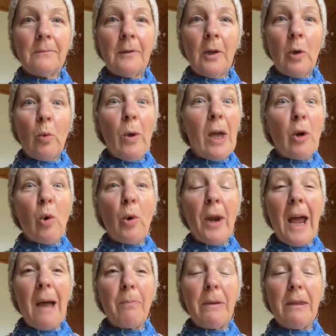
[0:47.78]
We are caught
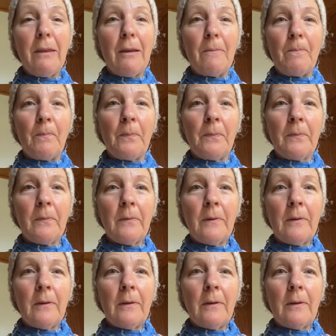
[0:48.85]
up in them.
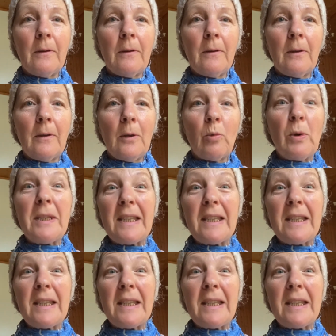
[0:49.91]
We